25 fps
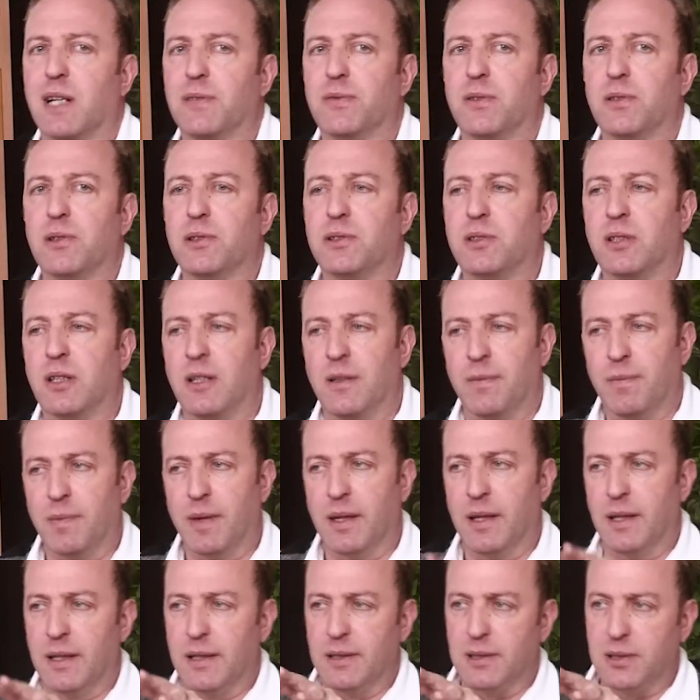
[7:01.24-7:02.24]
rifles,
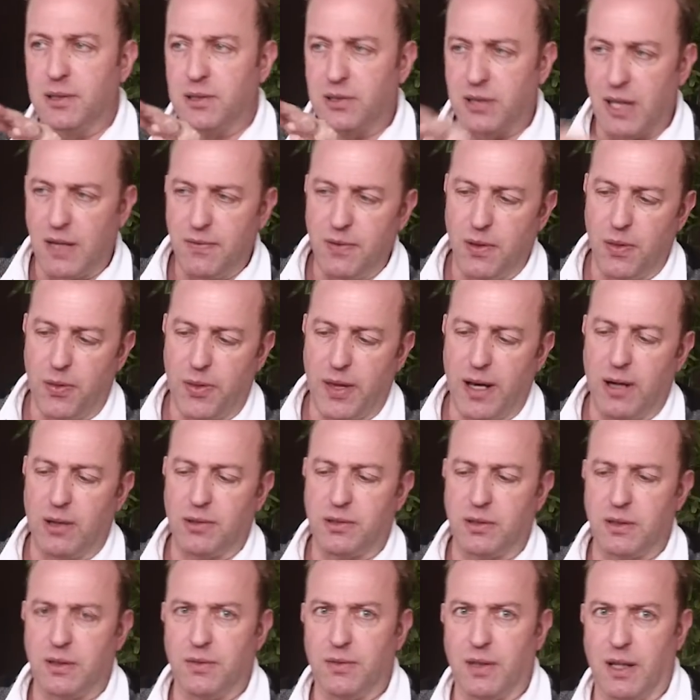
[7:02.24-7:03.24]

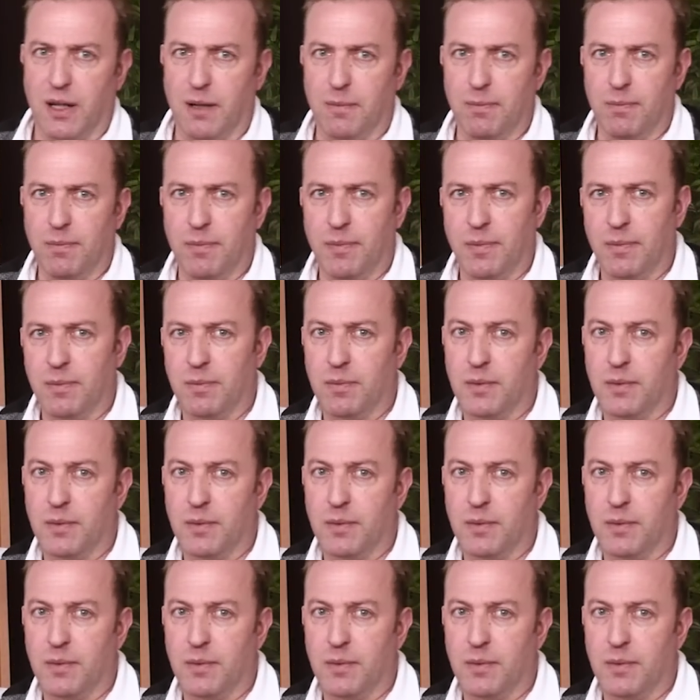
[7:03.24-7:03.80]
7,000 of them